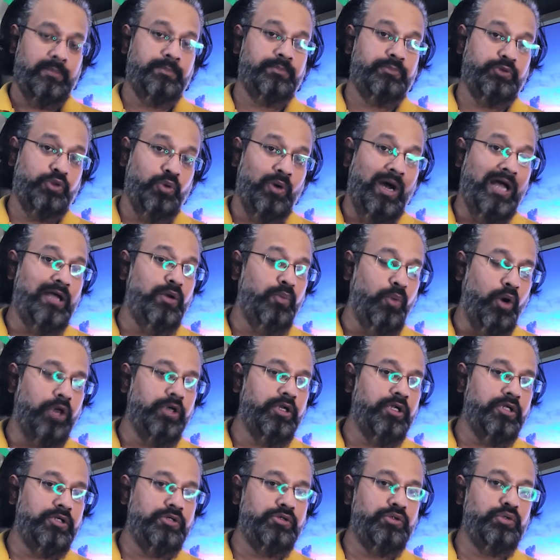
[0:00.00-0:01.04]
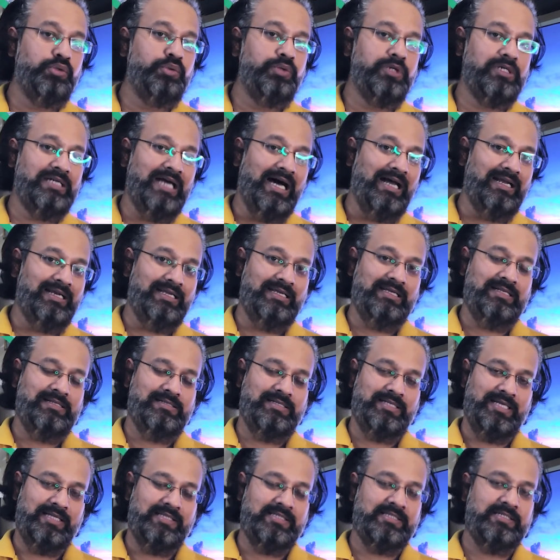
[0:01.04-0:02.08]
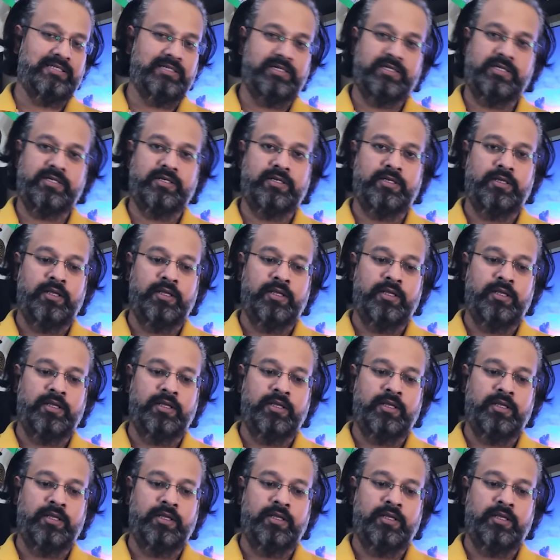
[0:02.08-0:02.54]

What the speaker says: though I wanted to, were Dali Zenser